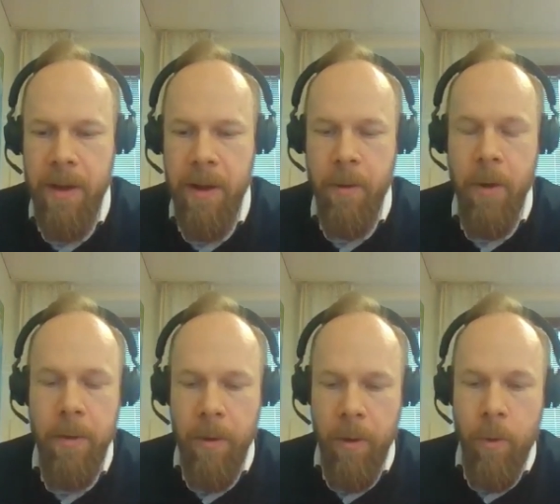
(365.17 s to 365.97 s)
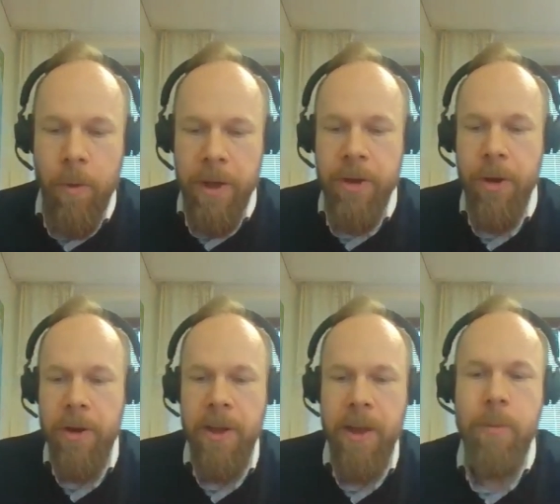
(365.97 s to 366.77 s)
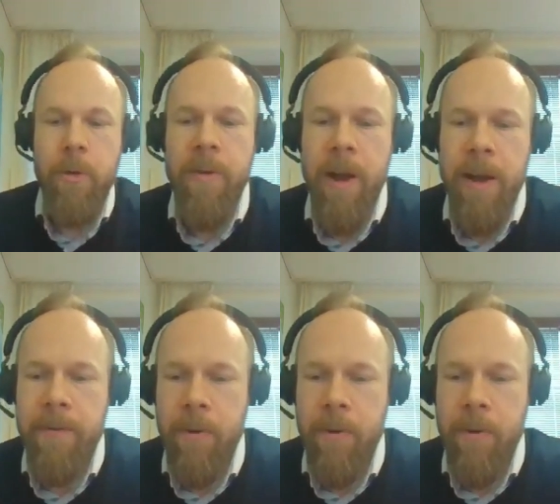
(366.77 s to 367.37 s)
uh, who in turn can provide,